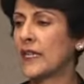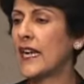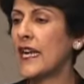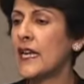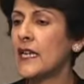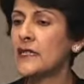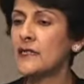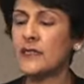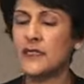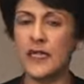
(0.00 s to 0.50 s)

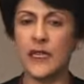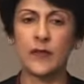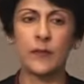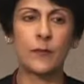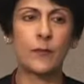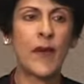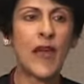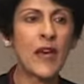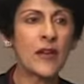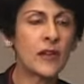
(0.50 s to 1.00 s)
kids
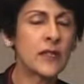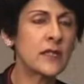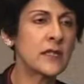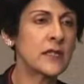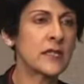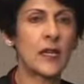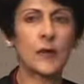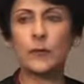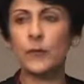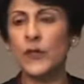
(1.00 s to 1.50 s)
and
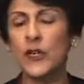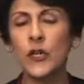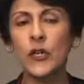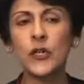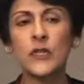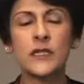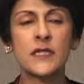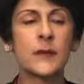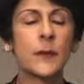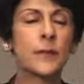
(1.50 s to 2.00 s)
parents and
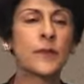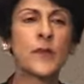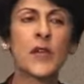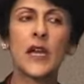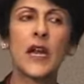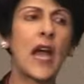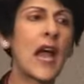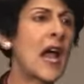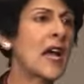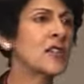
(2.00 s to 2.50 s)
peers
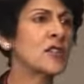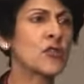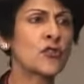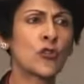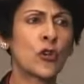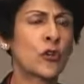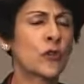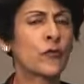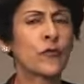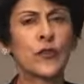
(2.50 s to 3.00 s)
and
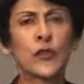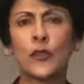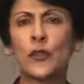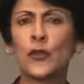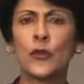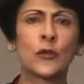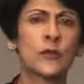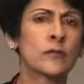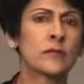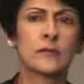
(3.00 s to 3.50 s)
sort of, you
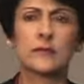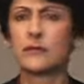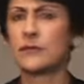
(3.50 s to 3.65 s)
know,